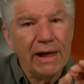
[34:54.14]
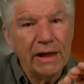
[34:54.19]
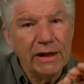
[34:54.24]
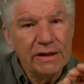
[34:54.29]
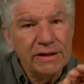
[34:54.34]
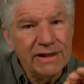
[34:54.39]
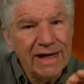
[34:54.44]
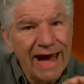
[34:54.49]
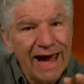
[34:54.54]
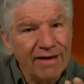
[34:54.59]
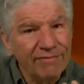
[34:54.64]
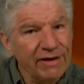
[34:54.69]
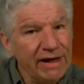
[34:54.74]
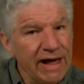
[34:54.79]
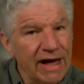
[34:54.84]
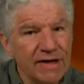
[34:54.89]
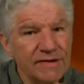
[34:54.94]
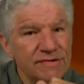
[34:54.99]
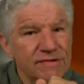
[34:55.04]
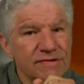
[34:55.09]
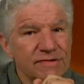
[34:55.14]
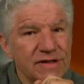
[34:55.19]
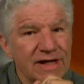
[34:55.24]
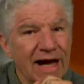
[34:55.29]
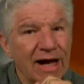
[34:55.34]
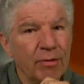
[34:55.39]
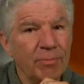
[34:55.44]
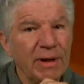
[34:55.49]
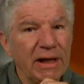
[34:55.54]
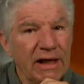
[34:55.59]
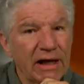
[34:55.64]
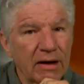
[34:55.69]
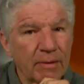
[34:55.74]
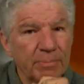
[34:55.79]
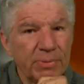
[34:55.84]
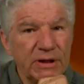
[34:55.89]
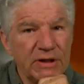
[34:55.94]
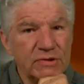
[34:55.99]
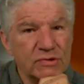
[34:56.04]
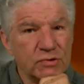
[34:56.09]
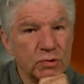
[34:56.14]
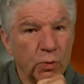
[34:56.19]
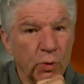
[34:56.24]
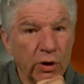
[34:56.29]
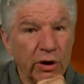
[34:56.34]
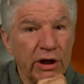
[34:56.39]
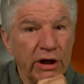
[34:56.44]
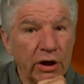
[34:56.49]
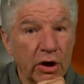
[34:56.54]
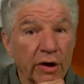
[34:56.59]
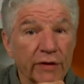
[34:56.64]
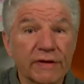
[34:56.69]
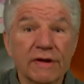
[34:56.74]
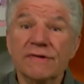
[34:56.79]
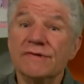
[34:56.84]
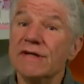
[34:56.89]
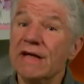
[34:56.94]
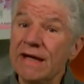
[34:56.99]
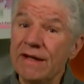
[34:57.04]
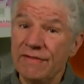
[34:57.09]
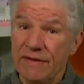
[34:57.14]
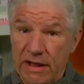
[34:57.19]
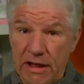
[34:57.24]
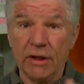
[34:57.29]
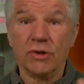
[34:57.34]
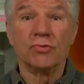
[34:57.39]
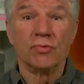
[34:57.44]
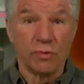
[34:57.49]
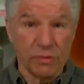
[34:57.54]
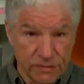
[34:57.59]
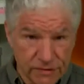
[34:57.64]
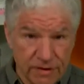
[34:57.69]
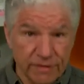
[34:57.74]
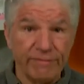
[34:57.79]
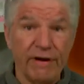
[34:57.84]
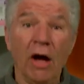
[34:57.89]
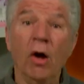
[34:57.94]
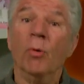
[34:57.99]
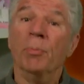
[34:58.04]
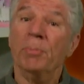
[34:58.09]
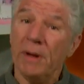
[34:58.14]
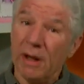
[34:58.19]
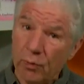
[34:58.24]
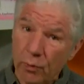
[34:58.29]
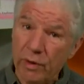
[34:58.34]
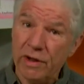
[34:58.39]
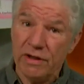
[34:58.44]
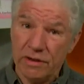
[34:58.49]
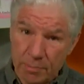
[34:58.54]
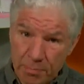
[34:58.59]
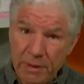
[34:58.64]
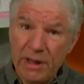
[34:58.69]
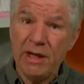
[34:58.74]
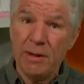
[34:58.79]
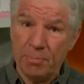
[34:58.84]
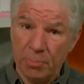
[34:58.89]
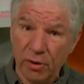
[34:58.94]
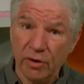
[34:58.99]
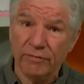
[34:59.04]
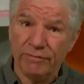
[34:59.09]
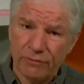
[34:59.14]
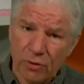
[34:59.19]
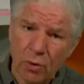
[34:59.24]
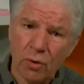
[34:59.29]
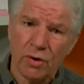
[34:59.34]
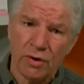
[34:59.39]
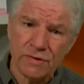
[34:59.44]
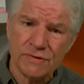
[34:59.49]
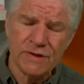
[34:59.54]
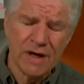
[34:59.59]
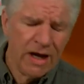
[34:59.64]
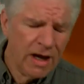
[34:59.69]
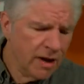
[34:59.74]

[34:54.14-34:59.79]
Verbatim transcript: Do you have a guess as to how many companies are working on this in the interest of helping we, the people, of course?